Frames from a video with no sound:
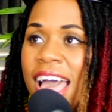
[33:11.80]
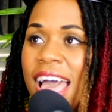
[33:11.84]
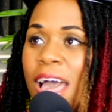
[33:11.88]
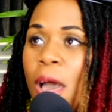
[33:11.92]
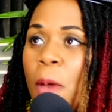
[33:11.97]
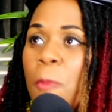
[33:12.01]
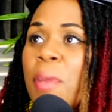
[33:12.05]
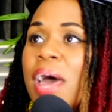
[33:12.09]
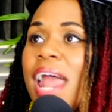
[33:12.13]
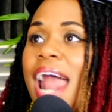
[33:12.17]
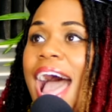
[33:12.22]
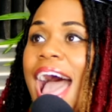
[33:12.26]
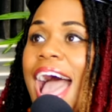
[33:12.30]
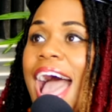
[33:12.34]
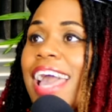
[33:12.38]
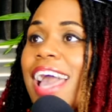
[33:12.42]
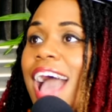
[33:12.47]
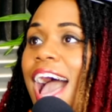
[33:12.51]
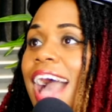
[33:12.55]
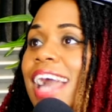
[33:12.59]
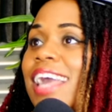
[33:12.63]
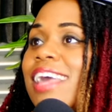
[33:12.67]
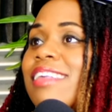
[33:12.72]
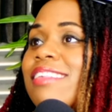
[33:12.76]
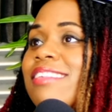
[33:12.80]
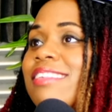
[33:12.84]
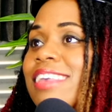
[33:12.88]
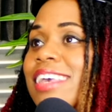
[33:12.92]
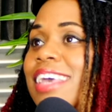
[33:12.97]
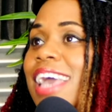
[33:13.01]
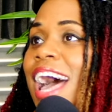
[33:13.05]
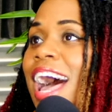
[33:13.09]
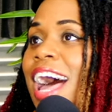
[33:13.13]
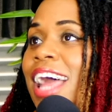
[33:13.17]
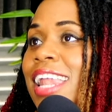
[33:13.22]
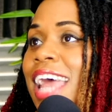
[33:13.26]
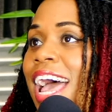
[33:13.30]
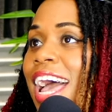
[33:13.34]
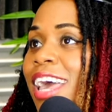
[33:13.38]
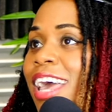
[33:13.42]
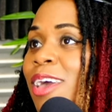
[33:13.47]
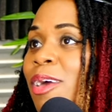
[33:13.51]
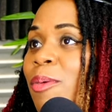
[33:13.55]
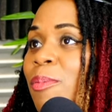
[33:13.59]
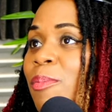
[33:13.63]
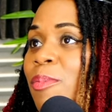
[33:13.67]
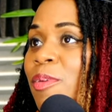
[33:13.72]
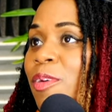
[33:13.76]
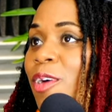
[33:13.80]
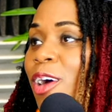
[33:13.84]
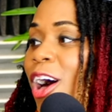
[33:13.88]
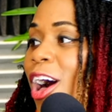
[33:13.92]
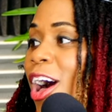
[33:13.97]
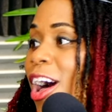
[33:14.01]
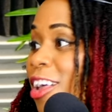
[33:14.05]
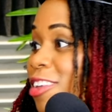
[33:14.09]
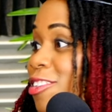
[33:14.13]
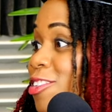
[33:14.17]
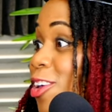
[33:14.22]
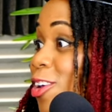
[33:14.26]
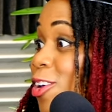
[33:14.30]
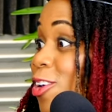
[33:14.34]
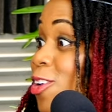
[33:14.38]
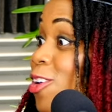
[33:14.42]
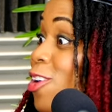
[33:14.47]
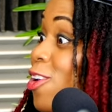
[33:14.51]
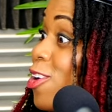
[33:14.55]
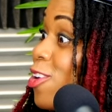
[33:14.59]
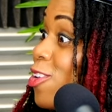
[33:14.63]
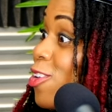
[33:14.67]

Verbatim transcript: but I, I can see how that could also